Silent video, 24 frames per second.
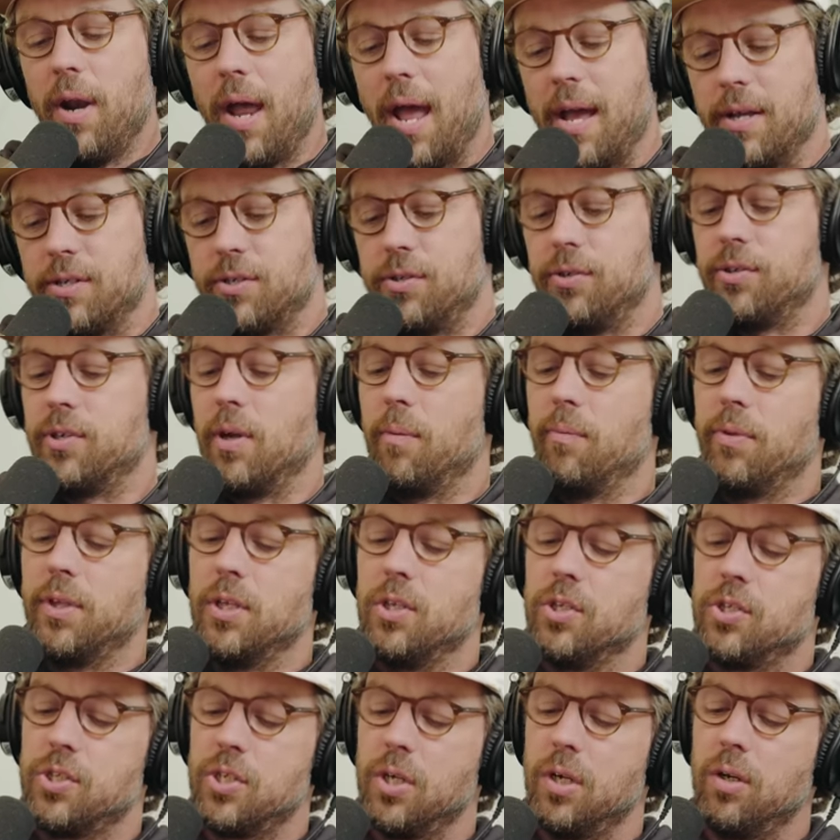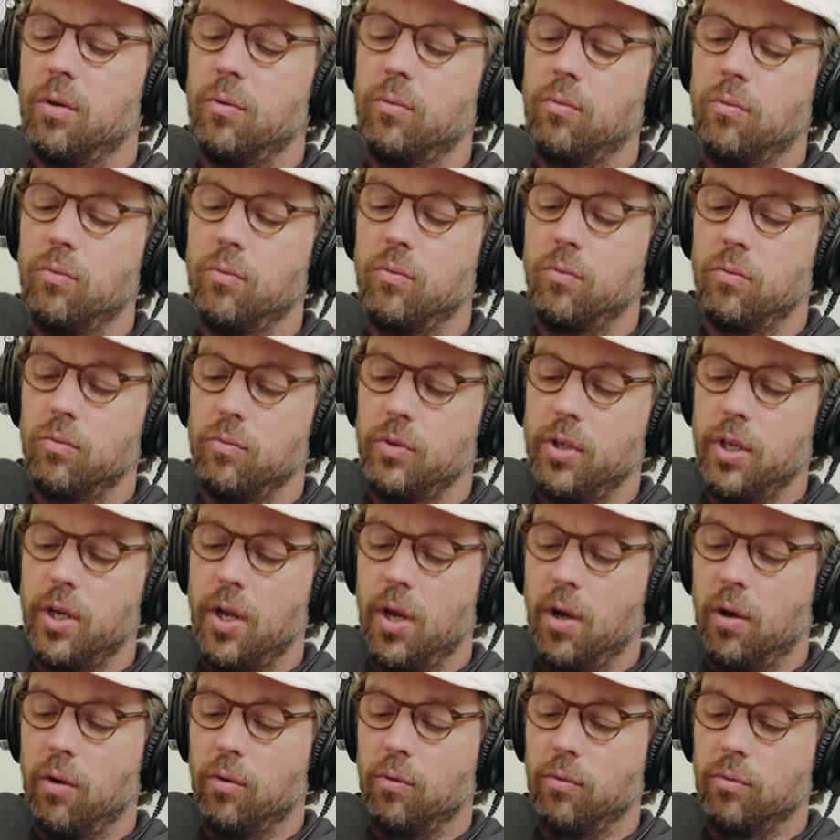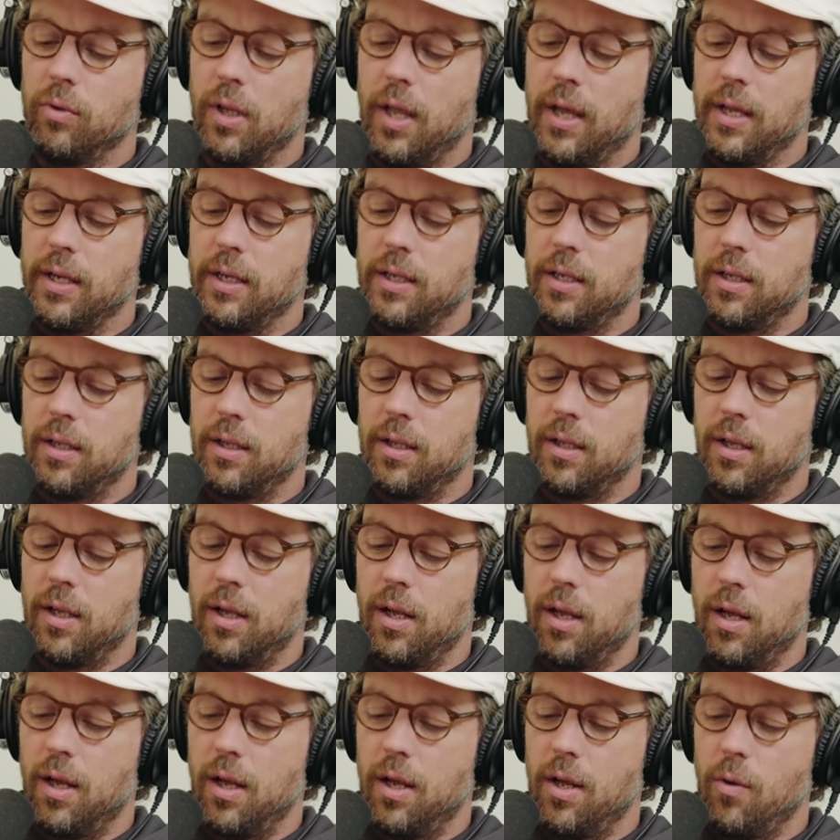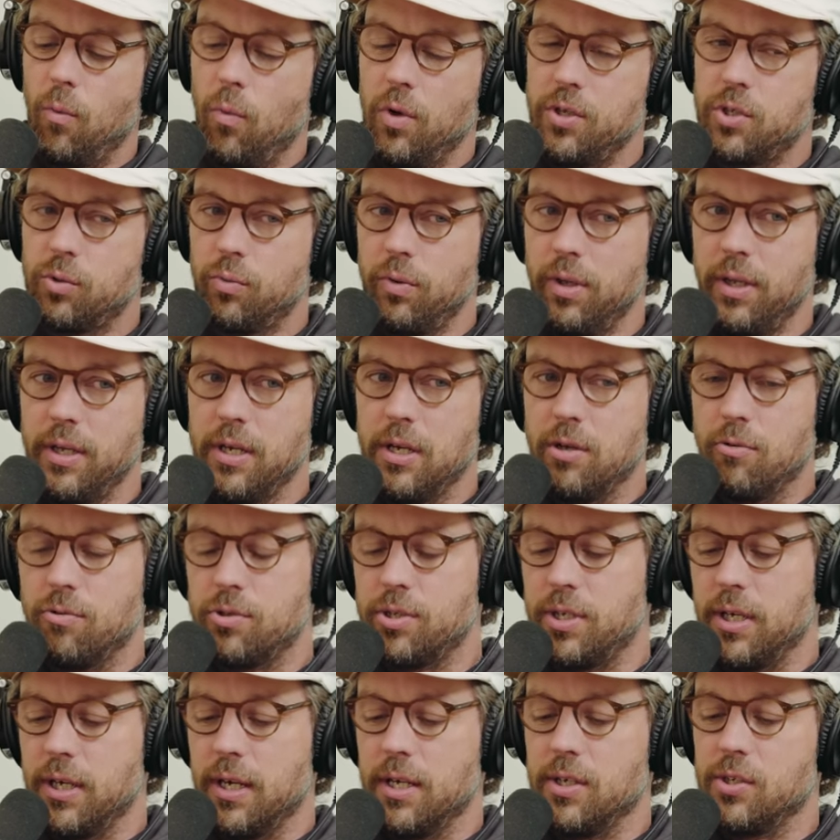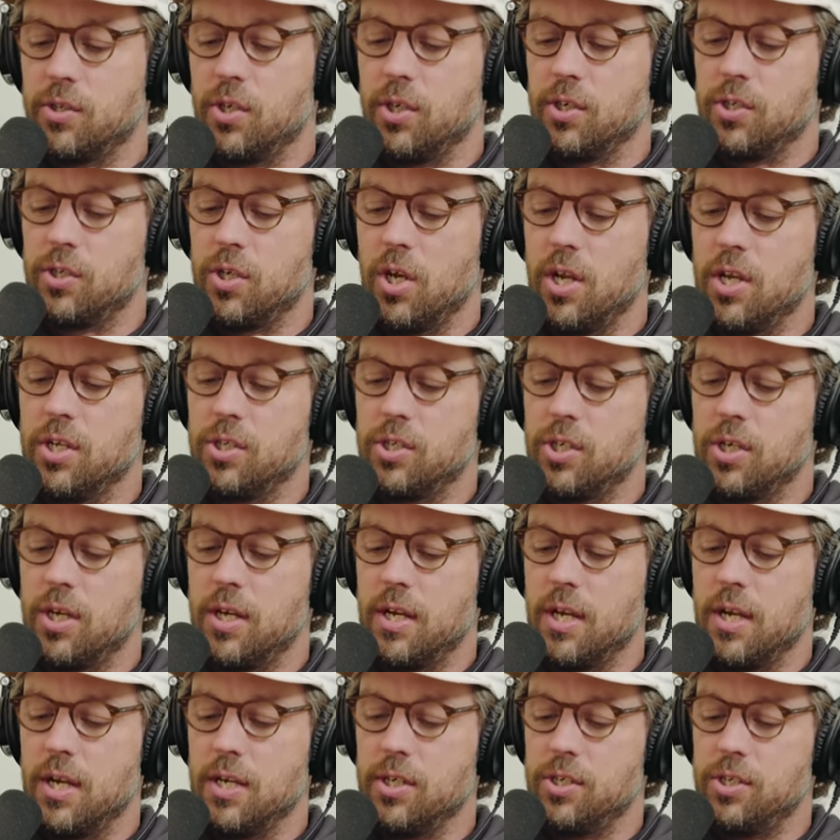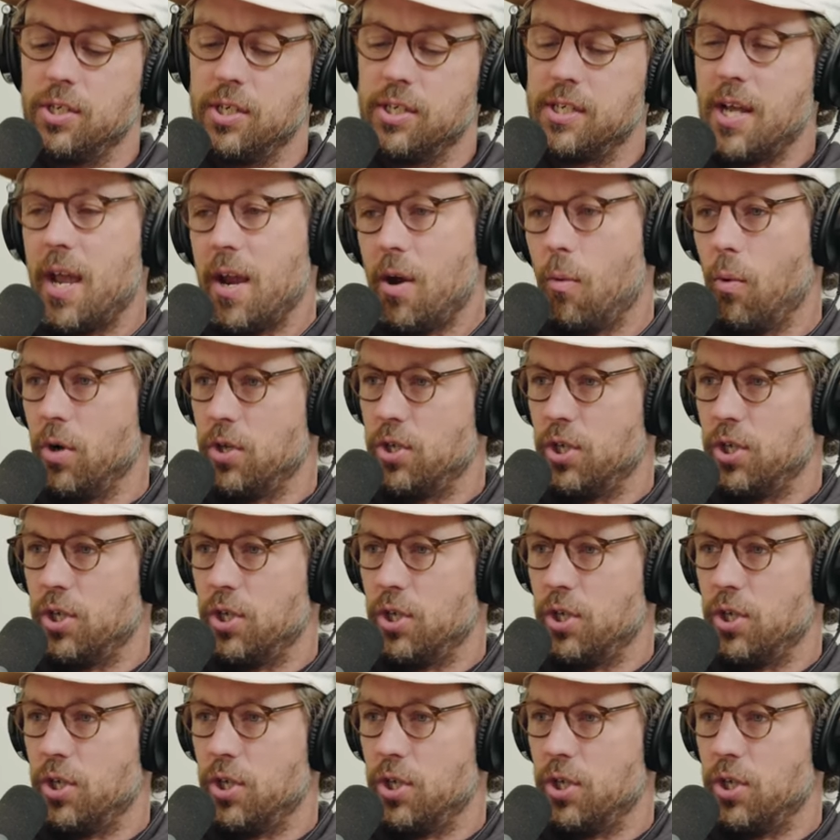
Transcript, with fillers: want to ask you something. So you know, like, what's really interesting is is is is you take